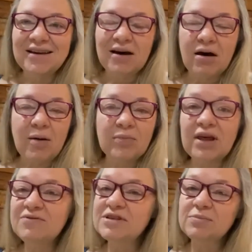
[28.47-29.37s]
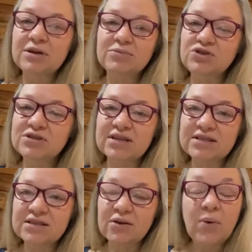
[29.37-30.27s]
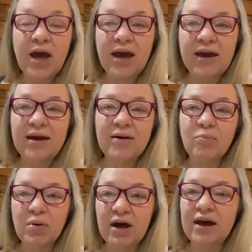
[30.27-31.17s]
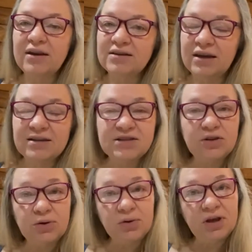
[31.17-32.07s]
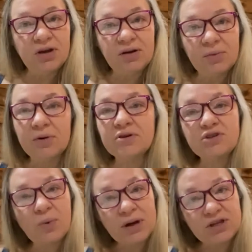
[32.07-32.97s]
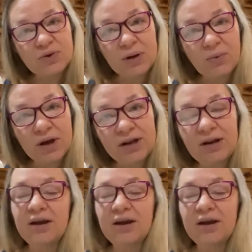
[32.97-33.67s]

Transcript: Life sometimes just gets in the way, but it's a new year. We're in 2021.